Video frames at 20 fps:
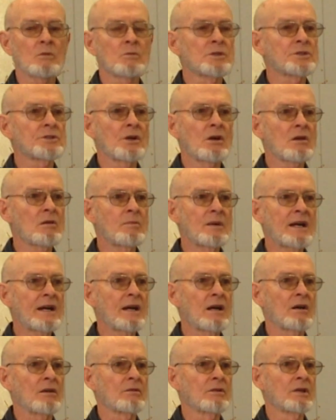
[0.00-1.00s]
it was all
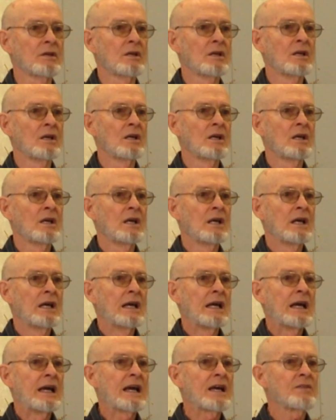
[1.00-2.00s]
about.
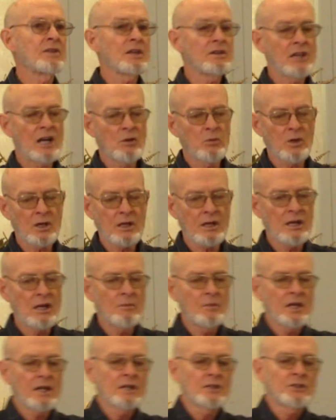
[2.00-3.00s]
And then they were
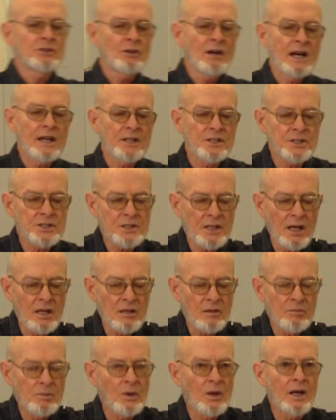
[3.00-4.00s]
coming and trying to
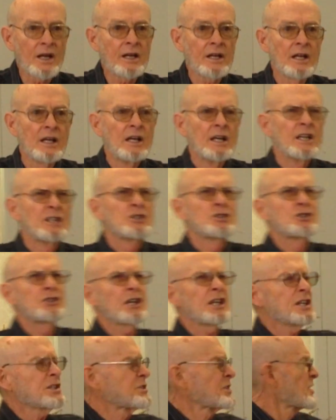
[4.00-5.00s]
celebrate
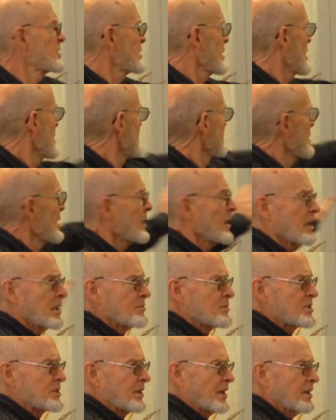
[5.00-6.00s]
Jesus emptied
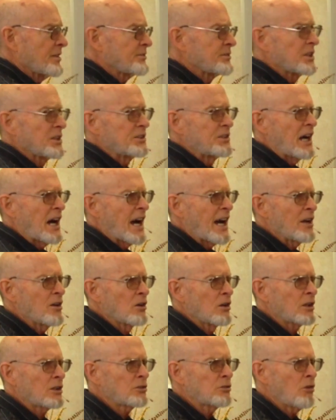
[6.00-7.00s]
himself to die
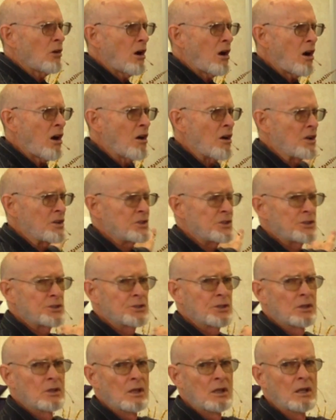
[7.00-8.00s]
on a
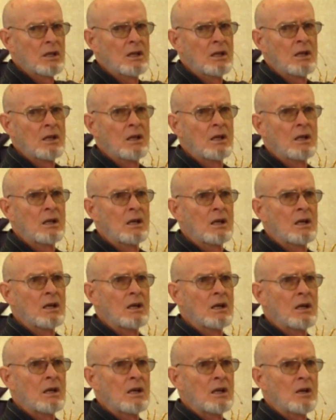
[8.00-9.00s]
cross
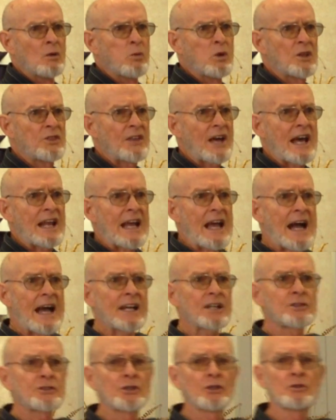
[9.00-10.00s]
with that
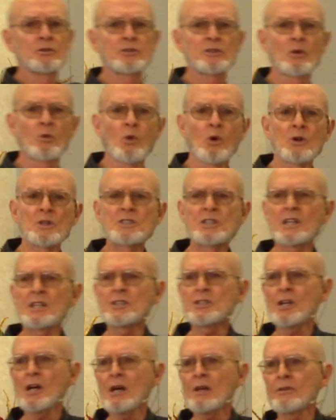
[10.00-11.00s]
attitude towards
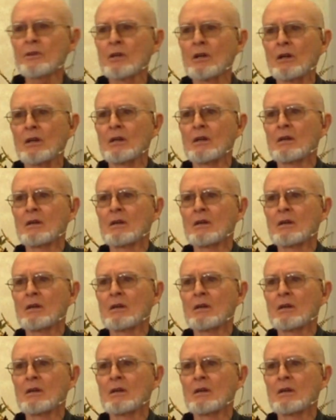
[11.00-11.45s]
each other.